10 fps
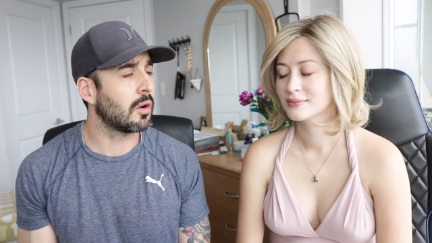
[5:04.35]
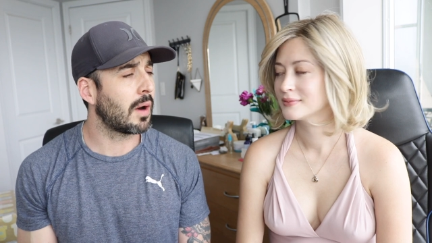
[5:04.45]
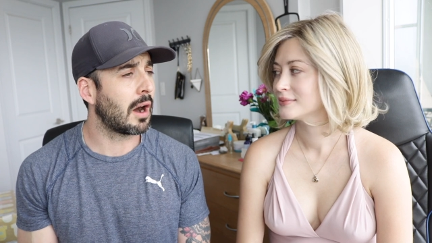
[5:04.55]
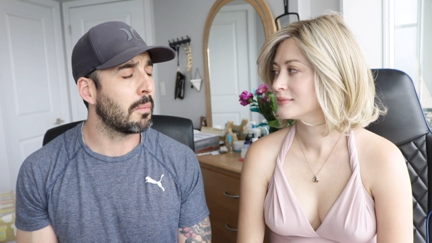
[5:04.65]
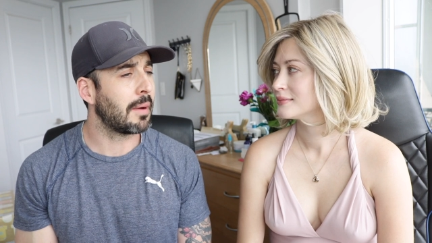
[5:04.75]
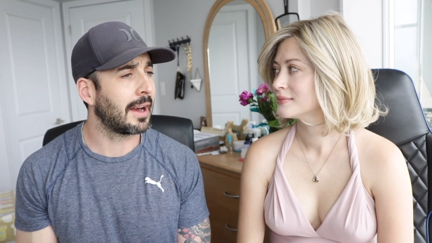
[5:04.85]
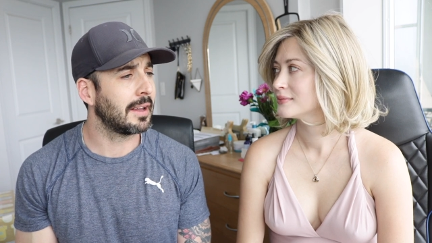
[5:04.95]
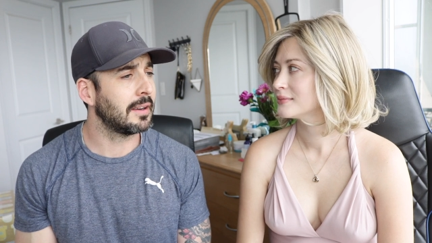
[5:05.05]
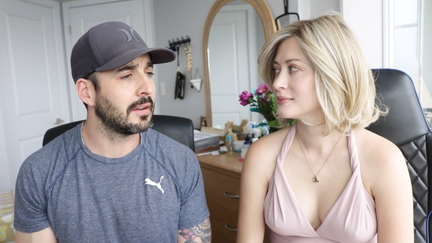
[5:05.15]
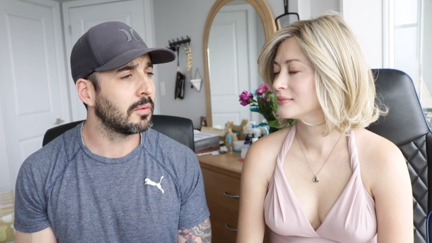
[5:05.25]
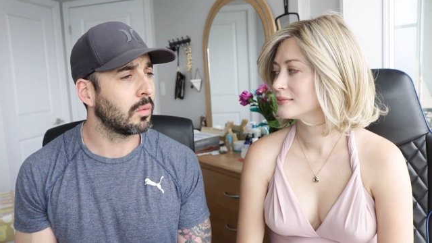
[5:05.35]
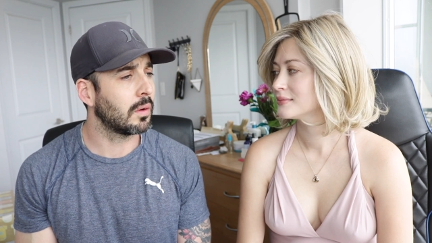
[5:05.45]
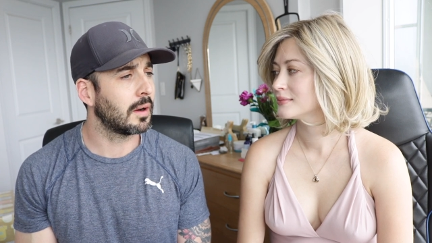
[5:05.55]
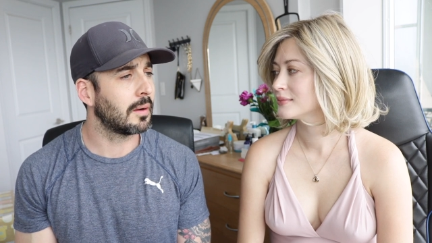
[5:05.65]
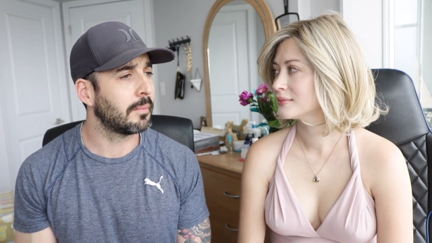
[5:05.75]
Speaker 1: know how bad
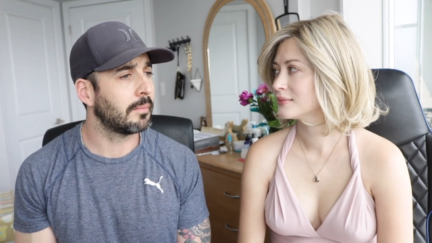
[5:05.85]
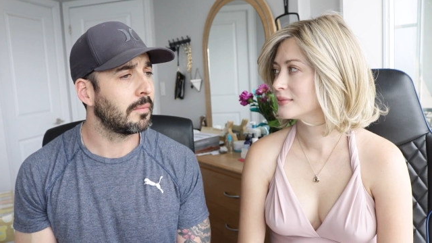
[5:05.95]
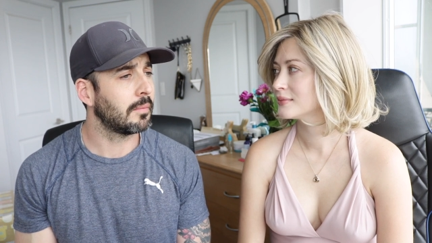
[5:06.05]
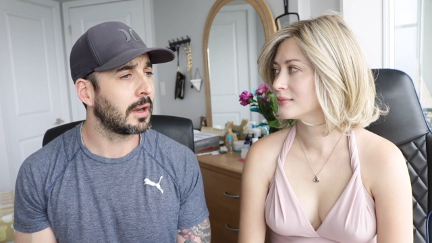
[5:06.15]
um,